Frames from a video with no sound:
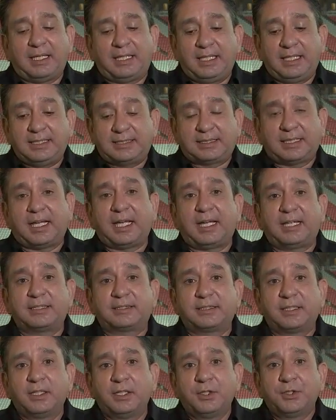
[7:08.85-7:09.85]
He
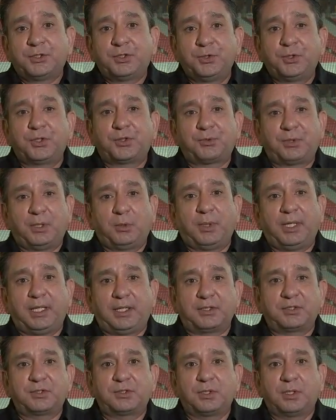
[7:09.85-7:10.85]
says two to three
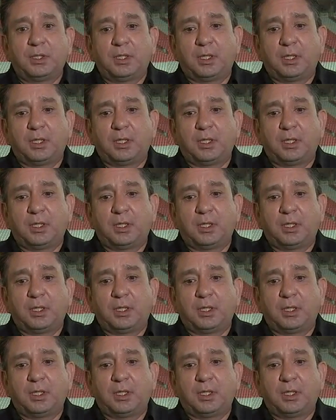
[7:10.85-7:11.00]
weeks.